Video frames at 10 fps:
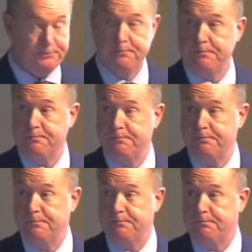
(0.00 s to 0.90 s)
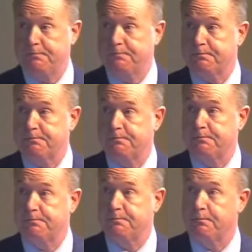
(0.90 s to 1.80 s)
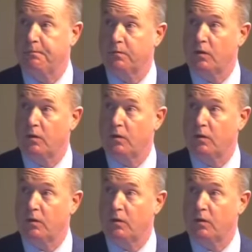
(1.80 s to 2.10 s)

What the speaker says: Nothing is said.